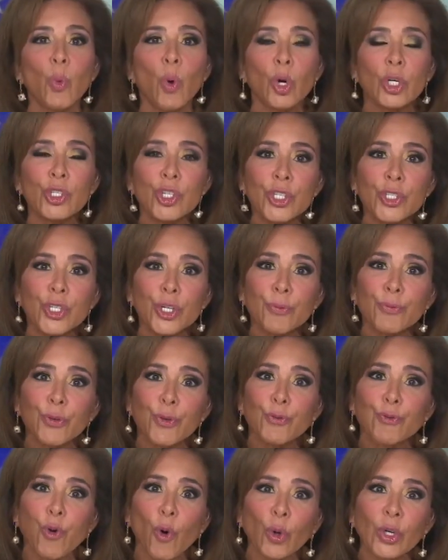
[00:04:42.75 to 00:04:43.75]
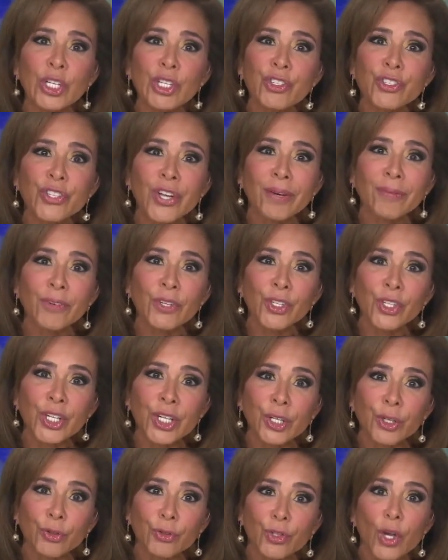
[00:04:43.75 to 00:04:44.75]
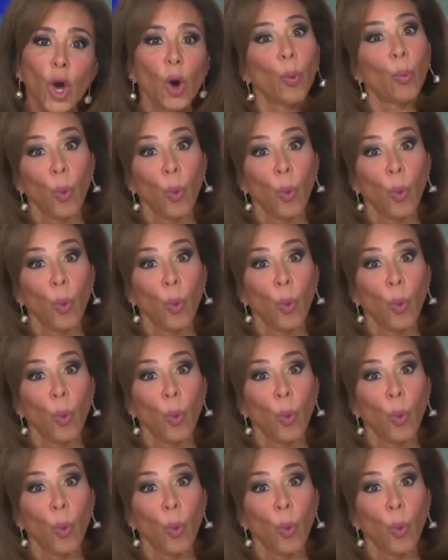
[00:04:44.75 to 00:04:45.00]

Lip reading: Washington for 47 years.